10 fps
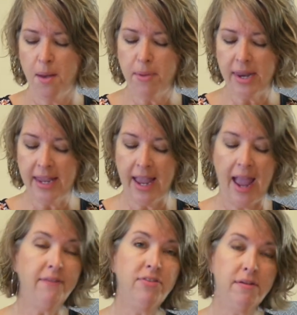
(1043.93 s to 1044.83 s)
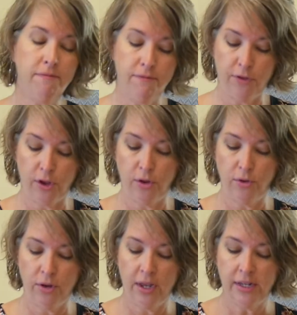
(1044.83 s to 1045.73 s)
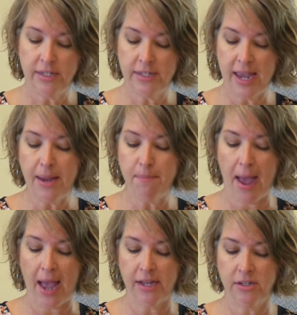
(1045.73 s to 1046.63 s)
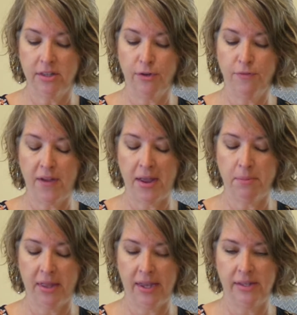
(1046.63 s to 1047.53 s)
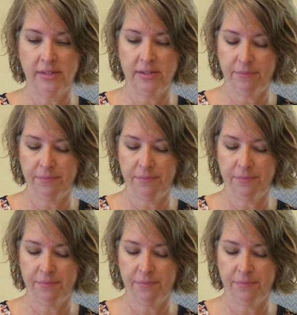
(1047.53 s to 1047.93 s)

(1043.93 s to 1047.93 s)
but he gave them food to take back to their families.